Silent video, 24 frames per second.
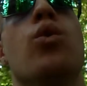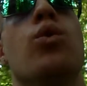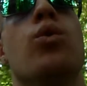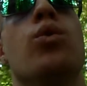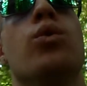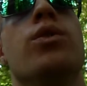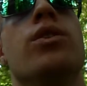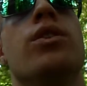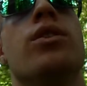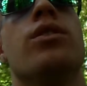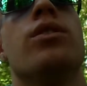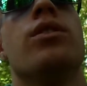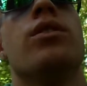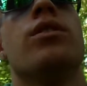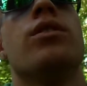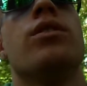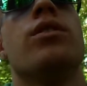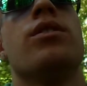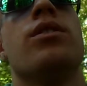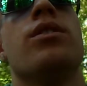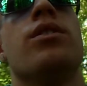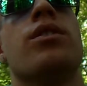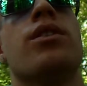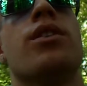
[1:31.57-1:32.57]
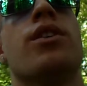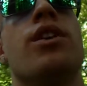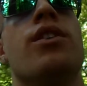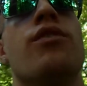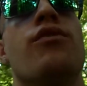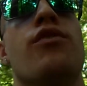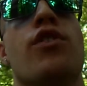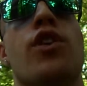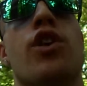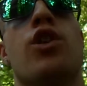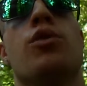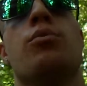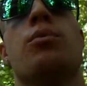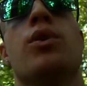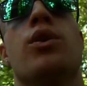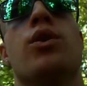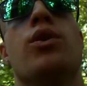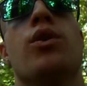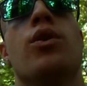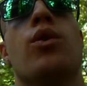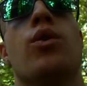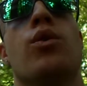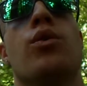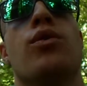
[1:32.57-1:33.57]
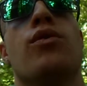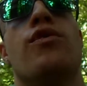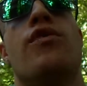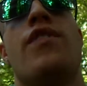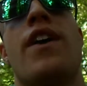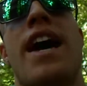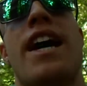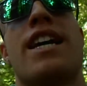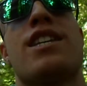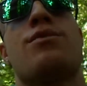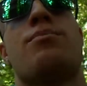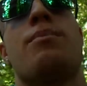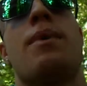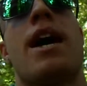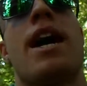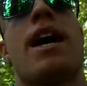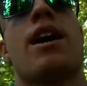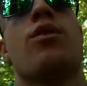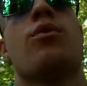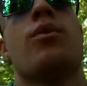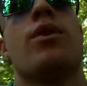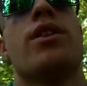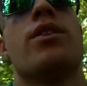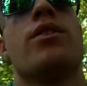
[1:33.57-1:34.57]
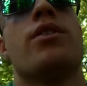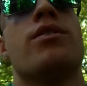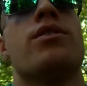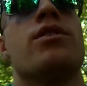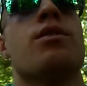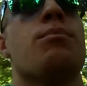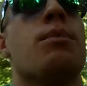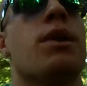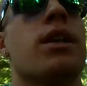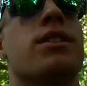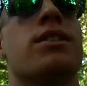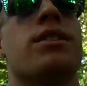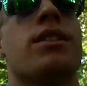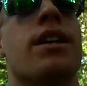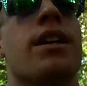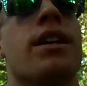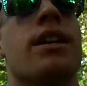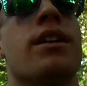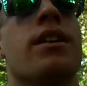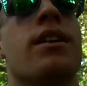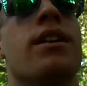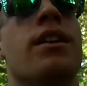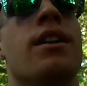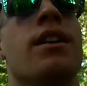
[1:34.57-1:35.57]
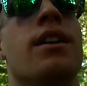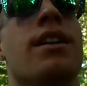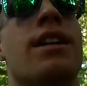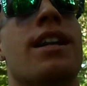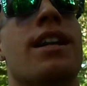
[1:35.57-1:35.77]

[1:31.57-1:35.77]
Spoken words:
old convertible, an old fastback, whether it's a Mustang